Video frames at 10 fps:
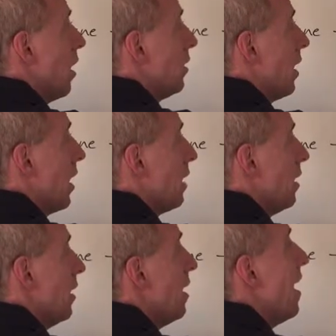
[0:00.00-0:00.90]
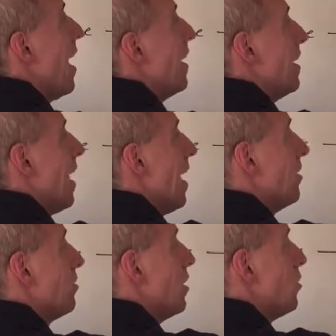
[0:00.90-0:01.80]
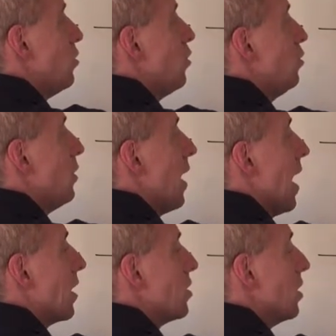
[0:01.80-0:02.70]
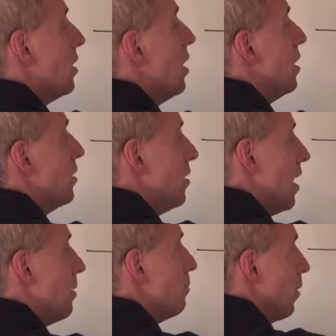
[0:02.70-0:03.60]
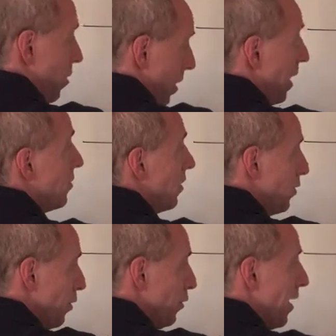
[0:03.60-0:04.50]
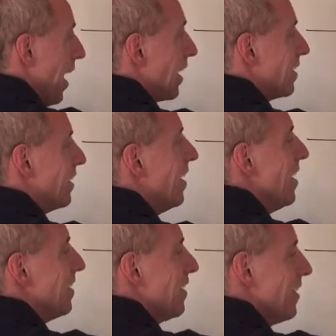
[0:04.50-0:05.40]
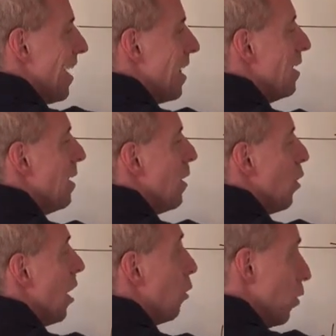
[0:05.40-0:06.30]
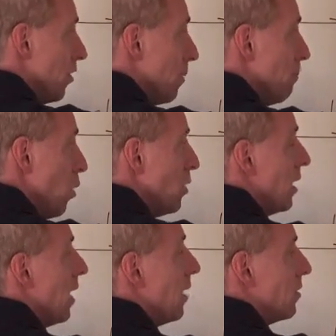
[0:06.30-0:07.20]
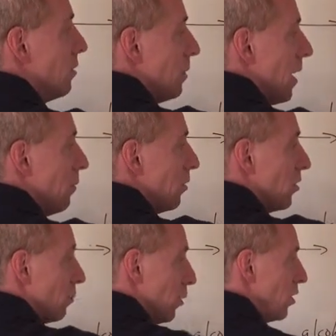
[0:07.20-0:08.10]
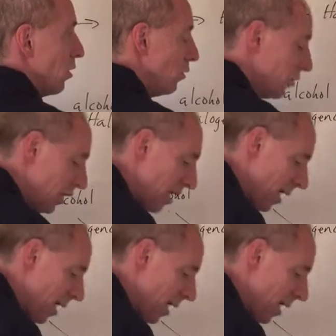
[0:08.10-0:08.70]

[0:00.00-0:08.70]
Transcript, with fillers: alkane and an SN2 reaction to then, or an SN2 reaction to then, uh, with ammonia, to be able to produce